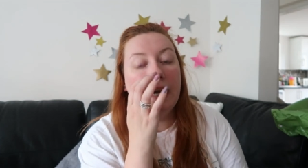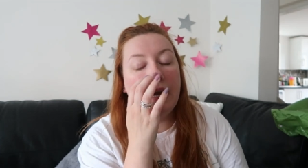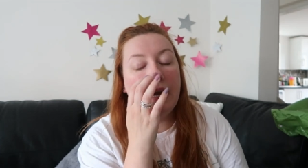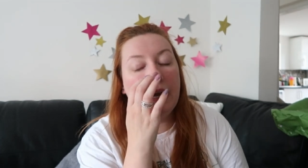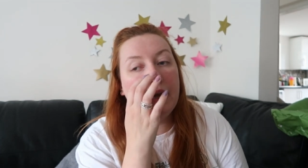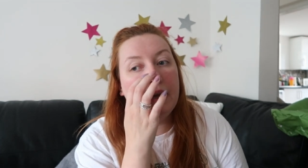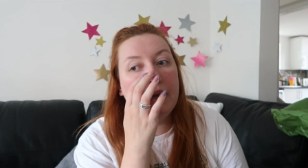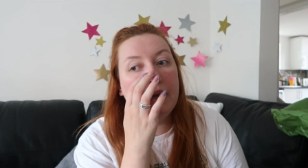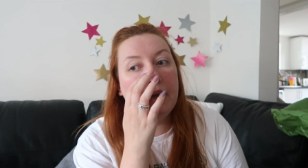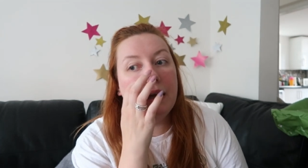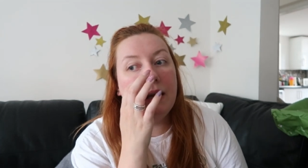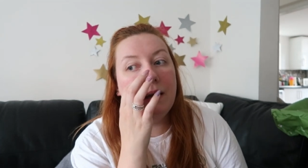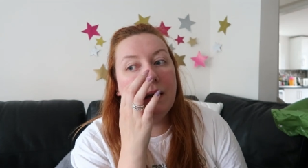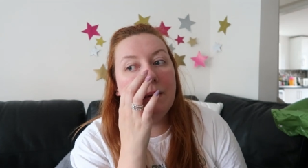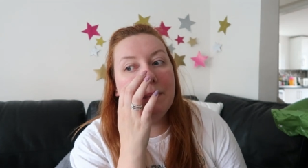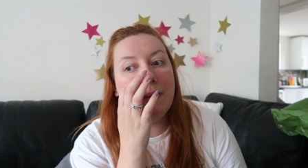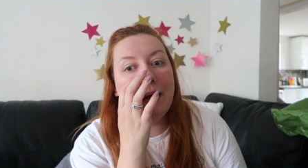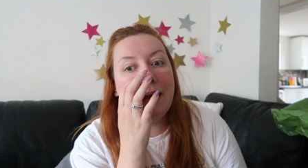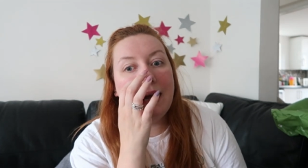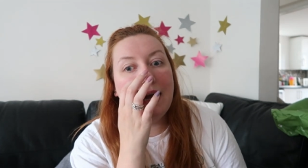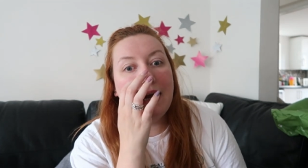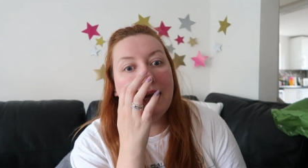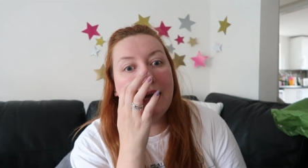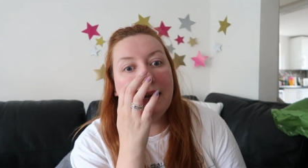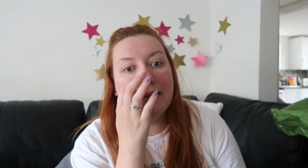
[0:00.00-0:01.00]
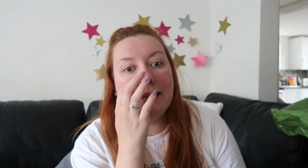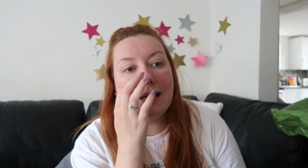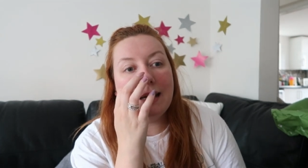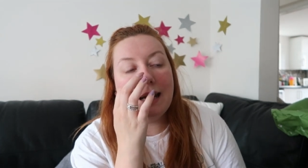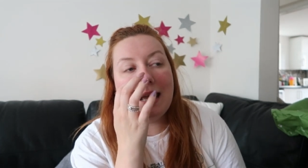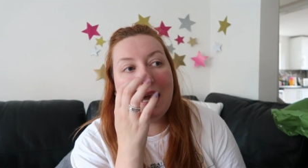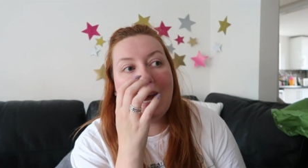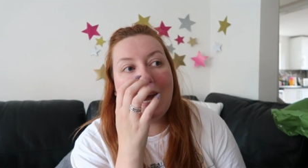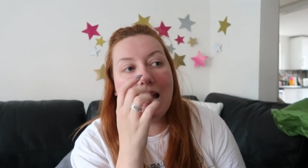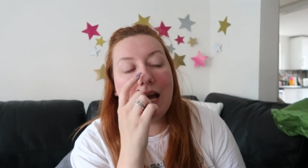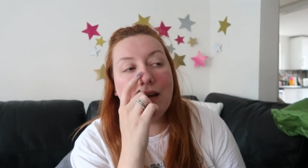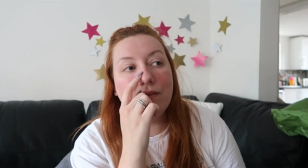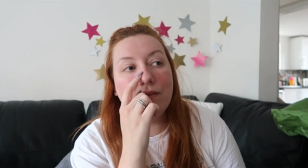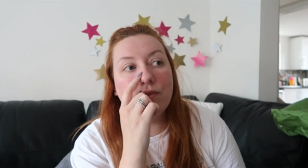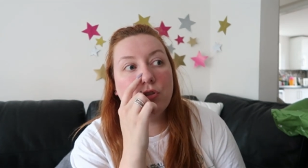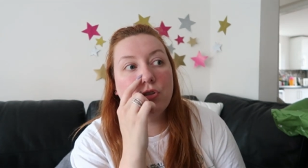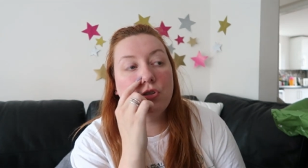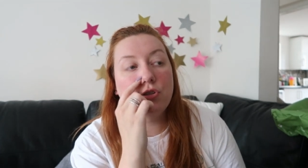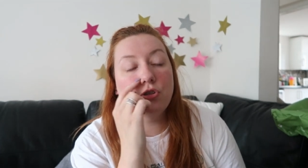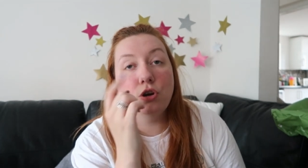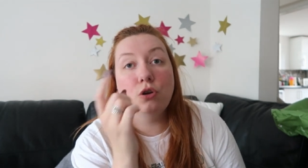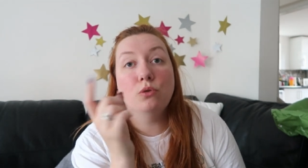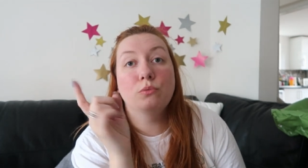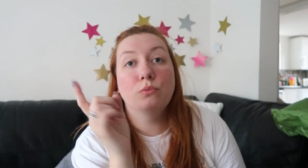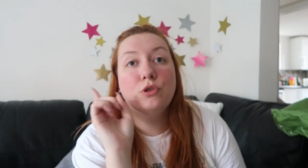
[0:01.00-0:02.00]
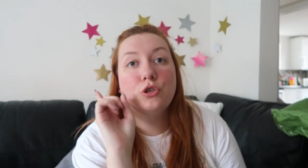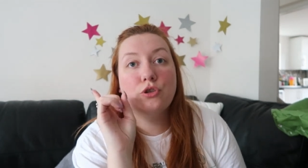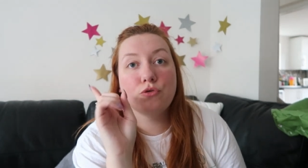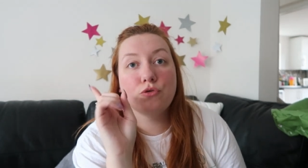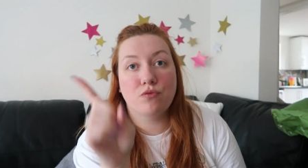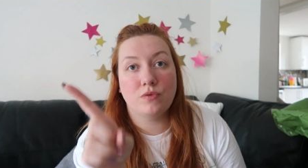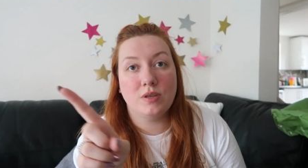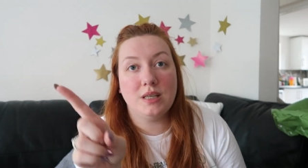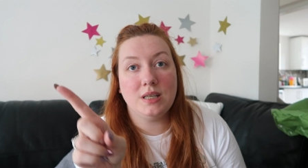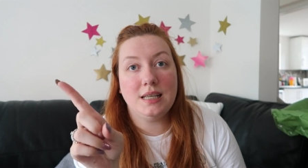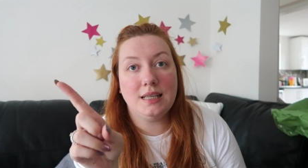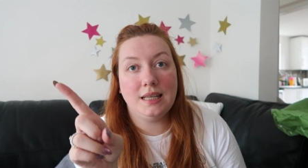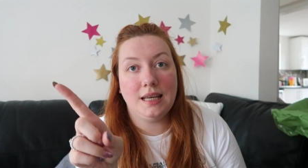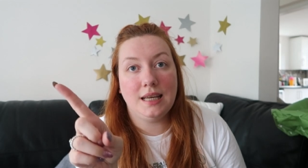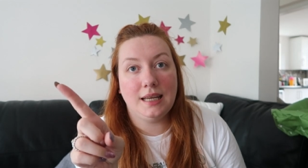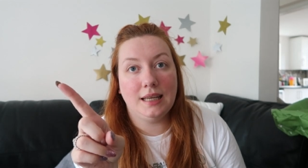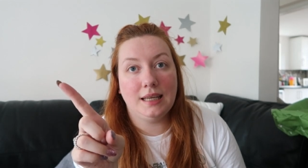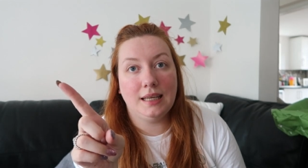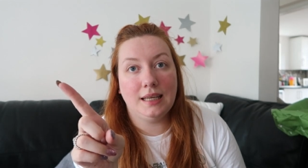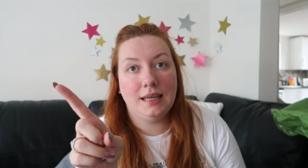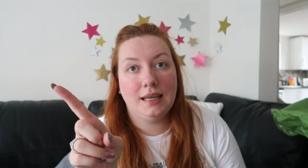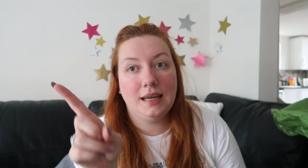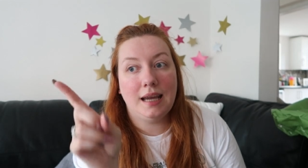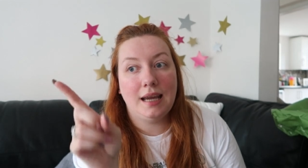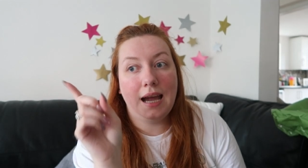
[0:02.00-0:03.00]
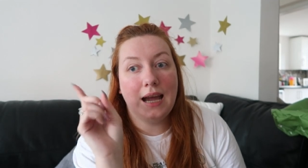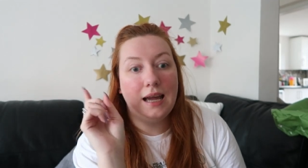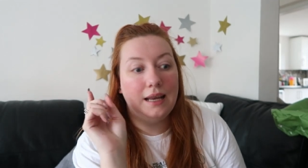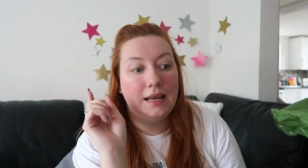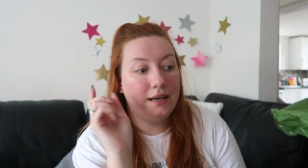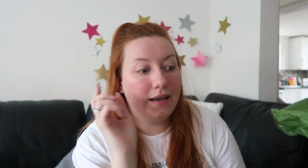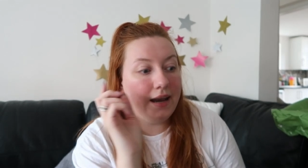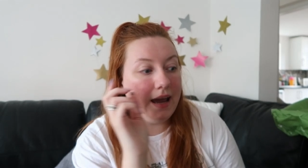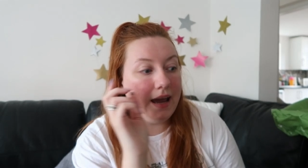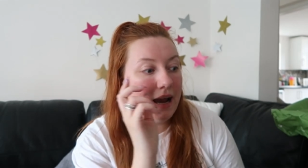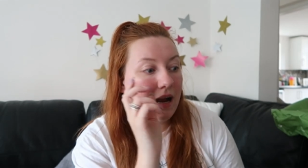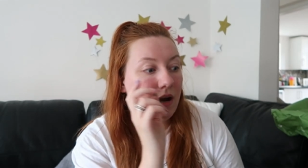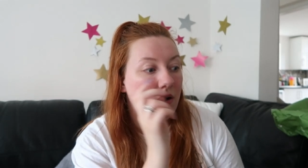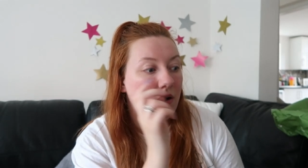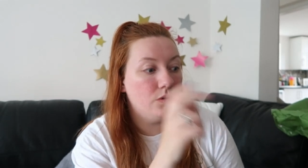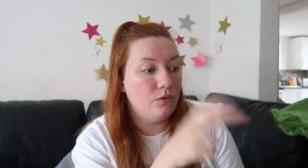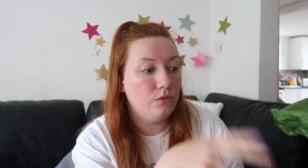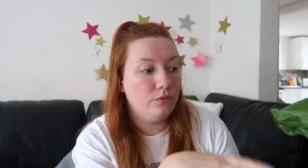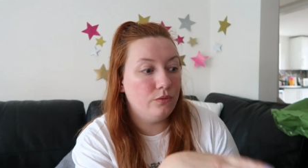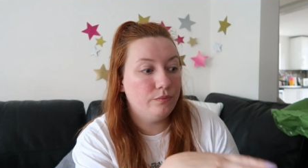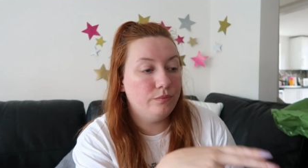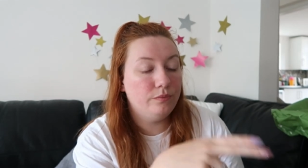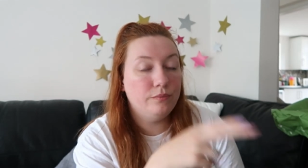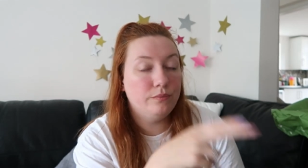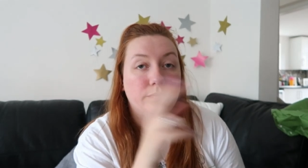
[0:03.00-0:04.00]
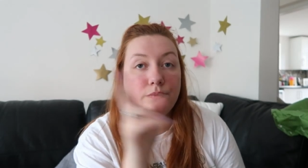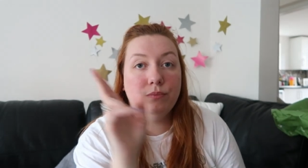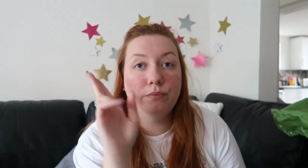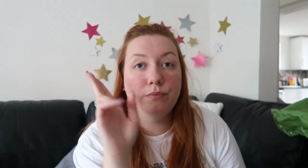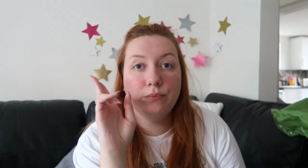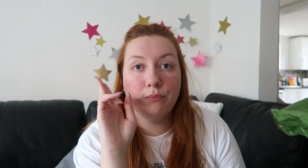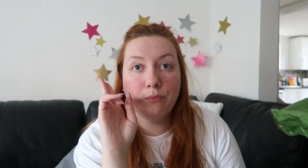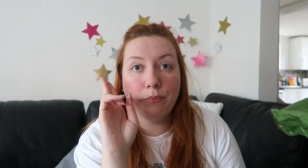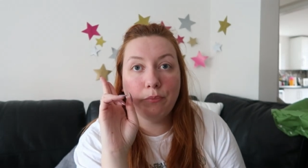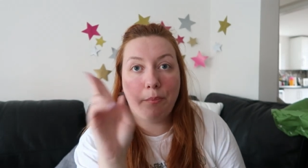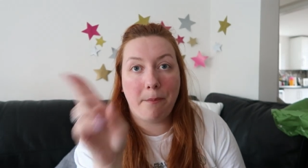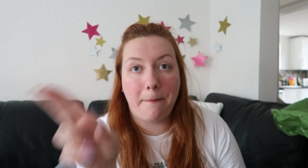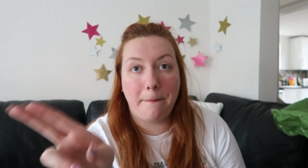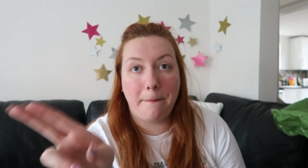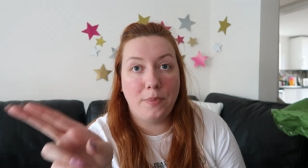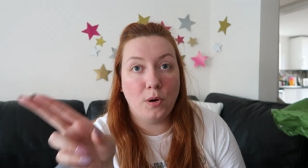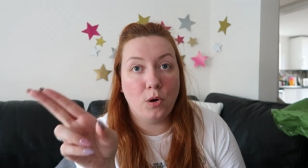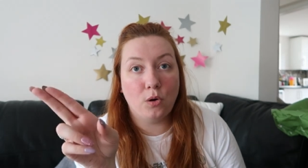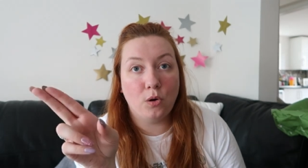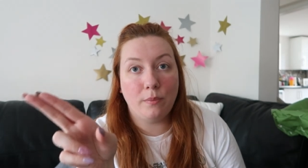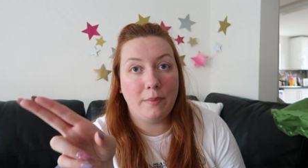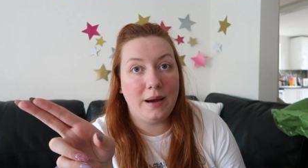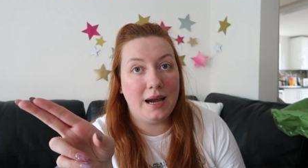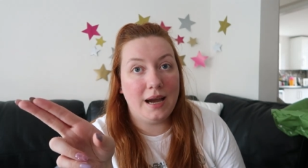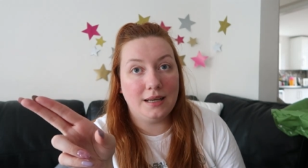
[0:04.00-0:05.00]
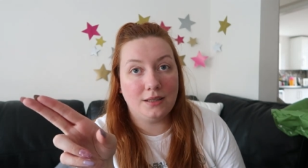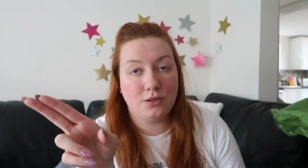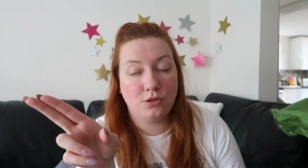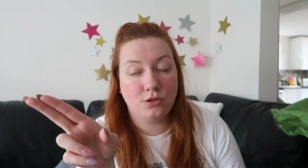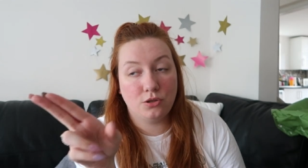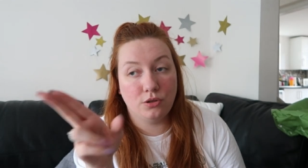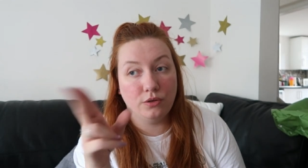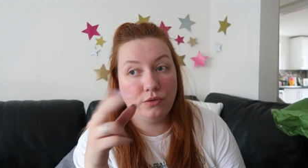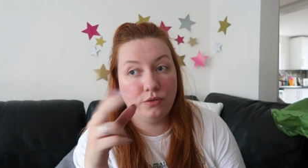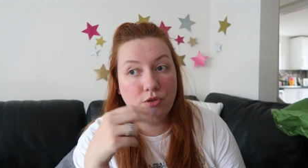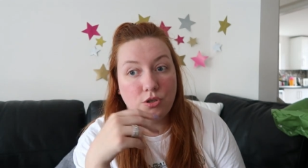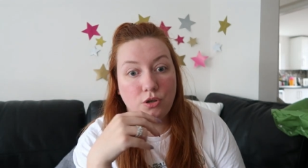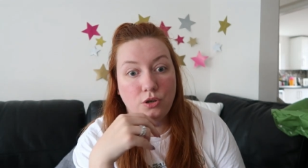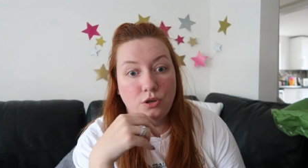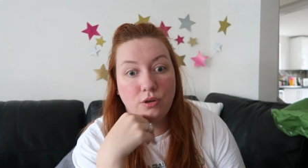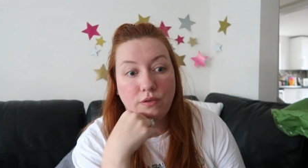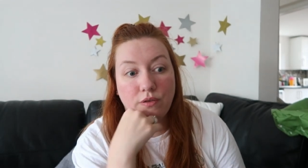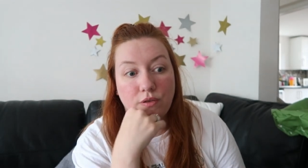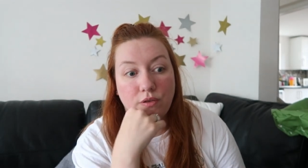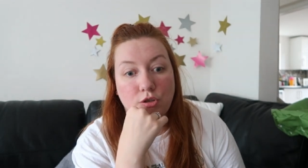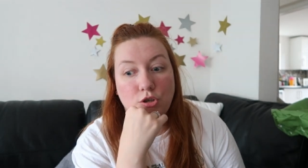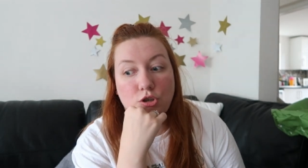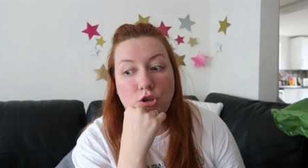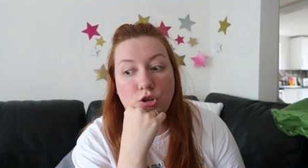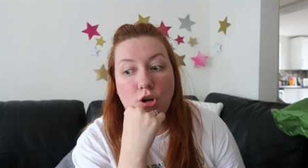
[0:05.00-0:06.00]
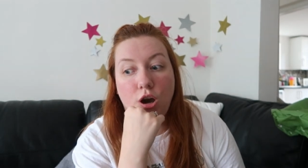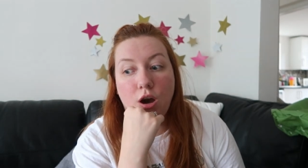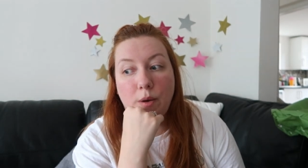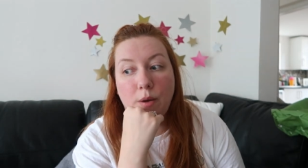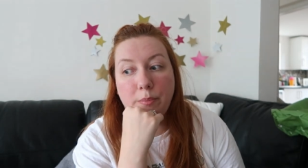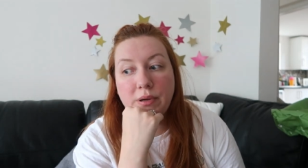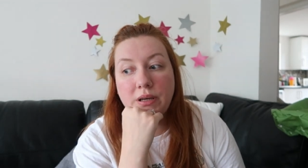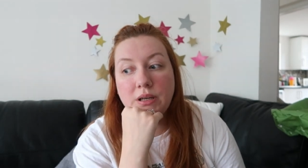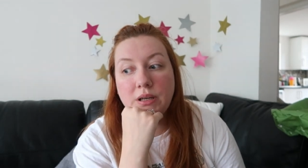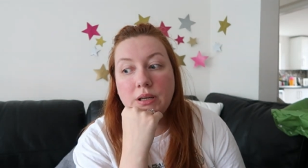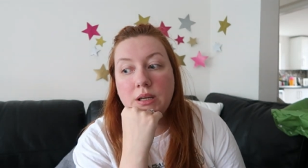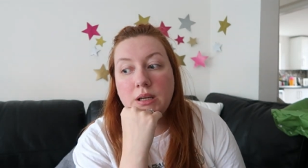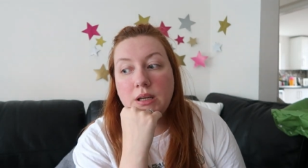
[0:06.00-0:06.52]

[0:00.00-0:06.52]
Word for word: Um, and I have so much reading and now bookmark stuff to do for the shop